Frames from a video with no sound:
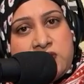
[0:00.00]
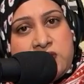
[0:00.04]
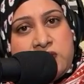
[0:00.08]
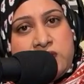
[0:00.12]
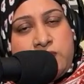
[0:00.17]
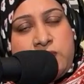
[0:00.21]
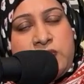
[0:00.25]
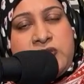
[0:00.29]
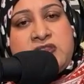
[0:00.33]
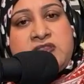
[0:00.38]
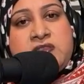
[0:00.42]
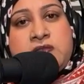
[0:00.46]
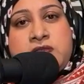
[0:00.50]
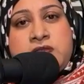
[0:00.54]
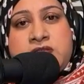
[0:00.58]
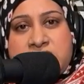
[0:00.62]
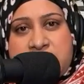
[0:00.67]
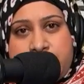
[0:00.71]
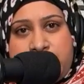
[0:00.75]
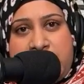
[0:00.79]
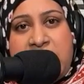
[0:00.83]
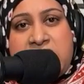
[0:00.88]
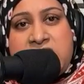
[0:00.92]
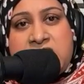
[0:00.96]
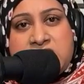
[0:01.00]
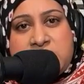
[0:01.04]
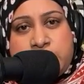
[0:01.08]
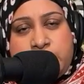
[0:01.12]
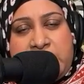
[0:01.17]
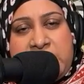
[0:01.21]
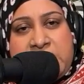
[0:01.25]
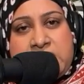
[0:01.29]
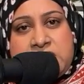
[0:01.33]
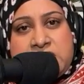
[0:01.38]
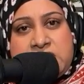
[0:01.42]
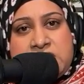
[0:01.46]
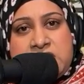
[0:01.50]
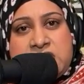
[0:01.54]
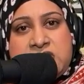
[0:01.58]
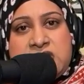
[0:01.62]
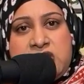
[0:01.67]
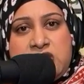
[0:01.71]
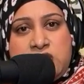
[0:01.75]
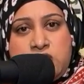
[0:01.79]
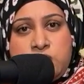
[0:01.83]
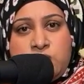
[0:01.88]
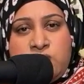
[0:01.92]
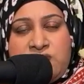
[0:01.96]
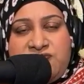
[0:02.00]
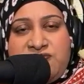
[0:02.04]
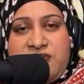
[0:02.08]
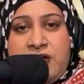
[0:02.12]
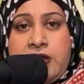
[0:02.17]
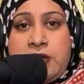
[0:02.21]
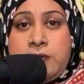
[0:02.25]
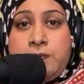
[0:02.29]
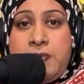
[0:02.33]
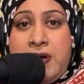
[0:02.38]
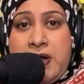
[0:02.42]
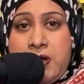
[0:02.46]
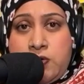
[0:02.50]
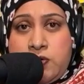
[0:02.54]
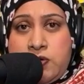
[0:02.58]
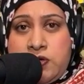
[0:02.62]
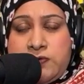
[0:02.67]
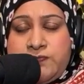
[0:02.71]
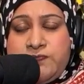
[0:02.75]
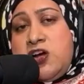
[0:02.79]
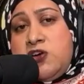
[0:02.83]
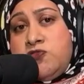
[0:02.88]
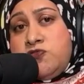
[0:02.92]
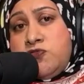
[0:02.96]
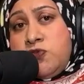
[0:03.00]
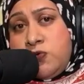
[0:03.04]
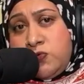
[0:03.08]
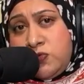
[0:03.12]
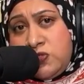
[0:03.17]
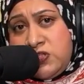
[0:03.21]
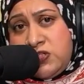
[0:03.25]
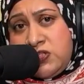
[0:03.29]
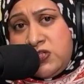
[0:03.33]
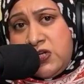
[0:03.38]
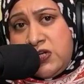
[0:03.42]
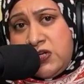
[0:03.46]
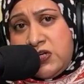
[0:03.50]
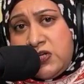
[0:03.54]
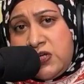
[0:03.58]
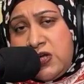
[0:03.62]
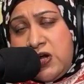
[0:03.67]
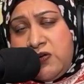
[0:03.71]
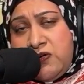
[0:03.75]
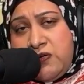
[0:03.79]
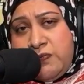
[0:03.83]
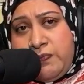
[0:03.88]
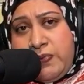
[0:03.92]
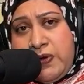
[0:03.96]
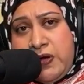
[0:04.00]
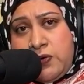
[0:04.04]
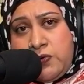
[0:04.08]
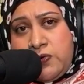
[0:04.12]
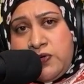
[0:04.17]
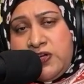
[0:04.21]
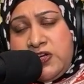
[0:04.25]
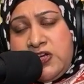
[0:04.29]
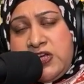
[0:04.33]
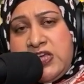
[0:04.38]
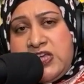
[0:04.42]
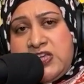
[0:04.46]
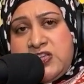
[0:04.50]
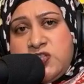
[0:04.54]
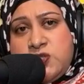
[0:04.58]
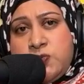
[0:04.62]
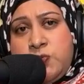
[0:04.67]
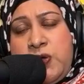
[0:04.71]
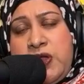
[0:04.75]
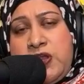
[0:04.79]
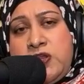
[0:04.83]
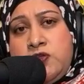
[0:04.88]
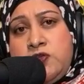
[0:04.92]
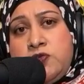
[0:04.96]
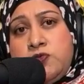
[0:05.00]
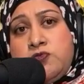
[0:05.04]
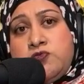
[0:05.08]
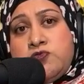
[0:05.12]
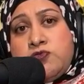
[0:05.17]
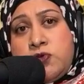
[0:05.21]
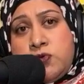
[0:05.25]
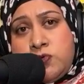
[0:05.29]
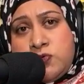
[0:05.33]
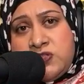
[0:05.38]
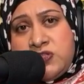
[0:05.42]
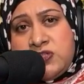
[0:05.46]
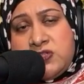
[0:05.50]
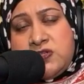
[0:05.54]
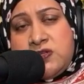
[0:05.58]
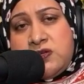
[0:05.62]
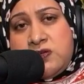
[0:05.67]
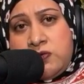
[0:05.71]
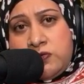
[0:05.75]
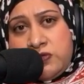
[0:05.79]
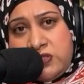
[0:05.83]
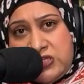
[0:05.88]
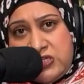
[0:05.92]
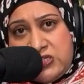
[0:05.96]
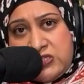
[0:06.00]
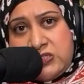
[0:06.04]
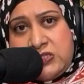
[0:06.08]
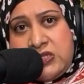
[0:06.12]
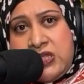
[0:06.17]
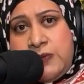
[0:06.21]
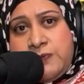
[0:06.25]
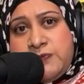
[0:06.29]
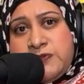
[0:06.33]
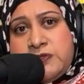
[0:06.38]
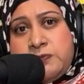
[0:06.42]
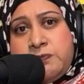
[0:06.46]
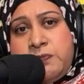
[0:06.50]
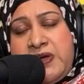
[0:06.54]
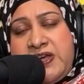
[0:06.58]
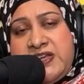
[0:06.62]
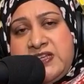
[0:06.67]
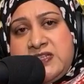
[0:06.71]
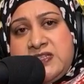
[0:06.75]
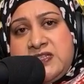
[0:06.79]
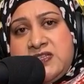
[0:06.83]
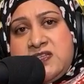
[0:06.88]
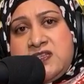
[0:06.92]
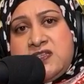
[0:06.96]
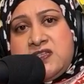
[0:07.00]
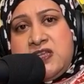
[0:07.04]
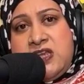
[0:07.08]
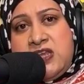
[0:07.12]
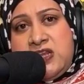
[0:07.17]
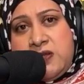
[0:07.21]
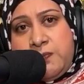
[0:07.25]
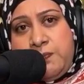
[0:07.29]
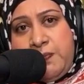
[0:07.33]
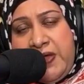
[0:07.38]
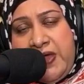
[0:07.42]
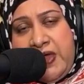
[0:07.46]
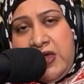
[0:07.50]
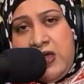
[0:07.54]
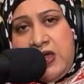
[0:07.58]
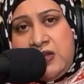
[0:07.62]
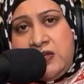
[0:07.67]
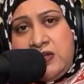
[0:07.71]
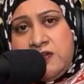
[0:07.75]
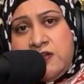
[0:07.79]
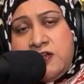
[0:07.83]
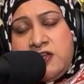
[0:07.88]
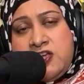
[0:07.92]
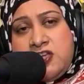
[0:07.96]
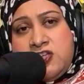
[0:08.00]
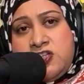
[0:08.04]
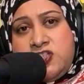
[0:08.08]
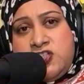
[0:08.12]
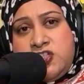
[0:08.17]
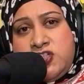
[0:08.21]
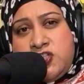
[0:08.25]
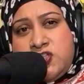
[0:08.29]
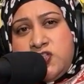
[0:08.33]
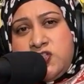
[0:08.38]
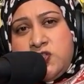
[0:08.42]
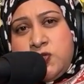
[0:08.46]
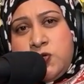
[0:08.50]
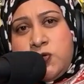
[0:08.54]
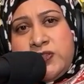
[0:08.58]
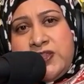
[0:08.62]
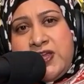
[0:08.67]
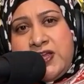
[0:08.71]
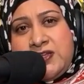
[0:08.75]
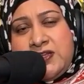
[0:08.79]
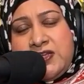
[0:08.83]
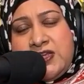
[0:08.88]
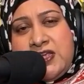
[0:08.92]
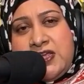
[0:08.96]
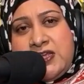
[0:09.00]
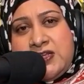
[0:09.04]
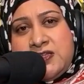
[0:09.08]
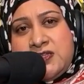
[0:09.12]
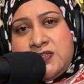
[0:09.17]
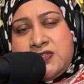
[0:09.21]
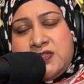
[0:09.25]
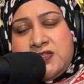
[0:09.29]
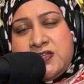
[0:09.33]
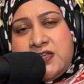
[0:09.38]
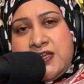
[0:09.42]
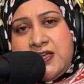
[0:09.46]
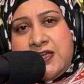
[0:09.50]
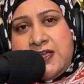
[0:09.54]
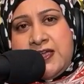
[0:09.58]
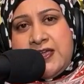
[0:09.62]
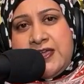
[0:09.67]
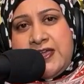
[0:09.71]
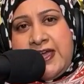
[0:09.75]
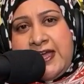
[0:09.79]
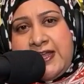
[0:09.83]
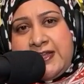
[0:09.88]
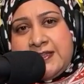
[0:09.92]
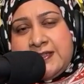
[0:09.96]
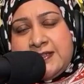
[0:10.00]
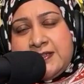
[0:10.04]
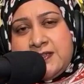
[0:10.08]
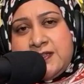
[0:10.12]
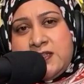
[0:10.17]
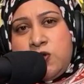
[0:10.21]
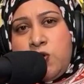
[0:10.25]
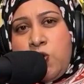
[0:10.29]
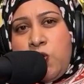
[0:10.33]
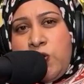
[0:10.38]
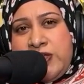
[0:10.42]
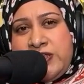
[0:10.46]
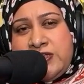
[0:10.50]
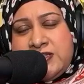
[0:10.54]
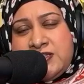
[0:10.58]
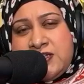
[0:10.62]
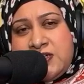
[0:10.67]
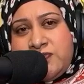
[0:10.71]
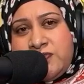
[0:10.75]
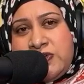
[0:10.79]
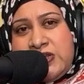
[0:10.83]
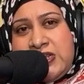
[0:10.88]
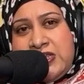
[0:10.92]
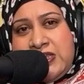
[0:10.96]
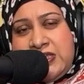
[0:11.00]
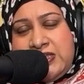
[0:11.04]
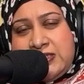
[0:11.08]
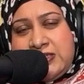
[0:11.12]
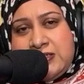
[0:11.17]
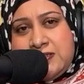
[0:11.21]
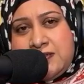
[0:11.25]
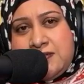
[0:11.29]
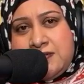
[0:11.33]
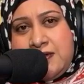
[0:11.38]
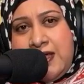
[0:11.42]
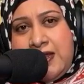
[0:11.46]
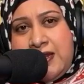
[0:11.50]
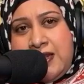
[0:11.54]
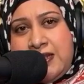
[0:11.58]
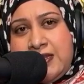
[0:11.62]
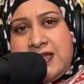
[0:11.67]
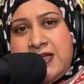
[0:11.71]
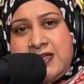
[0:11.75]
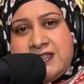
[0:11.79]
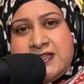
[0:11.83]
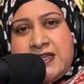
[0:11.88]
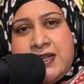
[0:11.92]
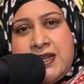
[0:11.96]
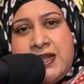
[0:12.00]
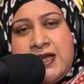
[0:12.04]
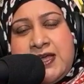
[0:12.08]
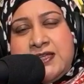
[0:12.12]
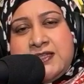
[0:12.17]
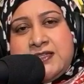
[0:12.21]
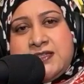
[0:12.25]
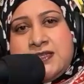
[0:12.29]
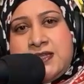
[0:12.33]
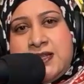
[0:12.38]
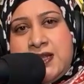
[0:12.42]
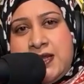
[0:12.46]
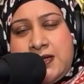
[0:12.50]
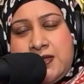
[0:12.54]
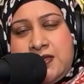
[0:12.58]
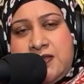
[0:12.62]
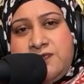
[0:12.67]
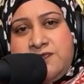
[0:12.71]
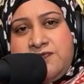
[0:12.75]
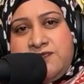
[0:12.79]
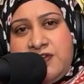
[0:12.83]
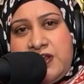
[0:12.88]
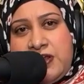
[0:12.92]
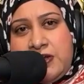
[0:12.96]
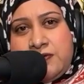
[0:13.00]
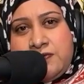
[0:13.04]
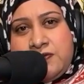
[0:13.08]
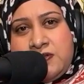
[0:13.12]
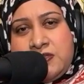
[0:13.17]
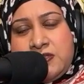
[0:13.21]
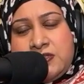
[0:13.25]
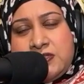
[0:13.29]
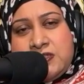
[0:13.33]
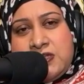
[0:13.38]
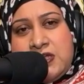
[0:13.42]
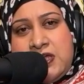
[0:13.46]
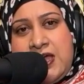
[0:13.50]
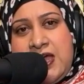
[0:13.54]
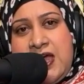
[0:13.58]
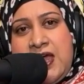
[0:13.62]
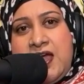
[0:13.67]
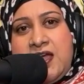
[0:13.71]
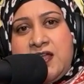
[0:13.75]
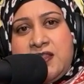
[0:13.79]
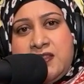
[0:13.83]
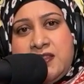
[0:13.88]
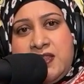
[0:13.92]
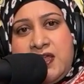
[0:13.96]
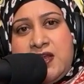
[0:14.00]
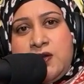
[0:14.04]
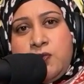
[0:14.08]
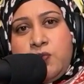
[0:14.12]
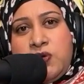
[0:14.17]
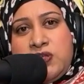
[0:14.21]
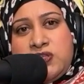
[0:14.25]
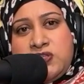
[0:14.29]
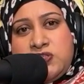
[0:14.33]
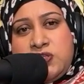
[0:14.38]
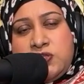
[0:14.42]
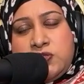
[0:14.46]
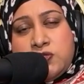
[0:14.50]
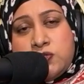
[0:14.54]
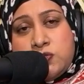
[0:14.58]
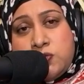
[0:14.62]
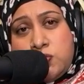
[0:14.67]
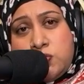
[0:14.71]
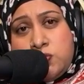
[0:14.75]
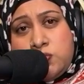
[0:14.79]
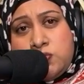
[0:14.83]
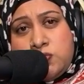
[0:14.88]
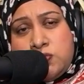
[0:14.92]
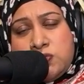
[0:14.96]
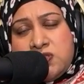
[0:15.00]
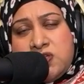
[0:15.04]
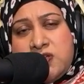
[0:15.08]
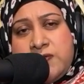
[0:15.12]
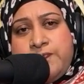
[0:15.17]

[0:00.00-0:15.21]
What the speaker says: with some other spices into a fine powder. A roasted curry powder is when you roast these same spices in a pan, just so that the oils are released and it has a nice nutty fragrance. And then once it's cold,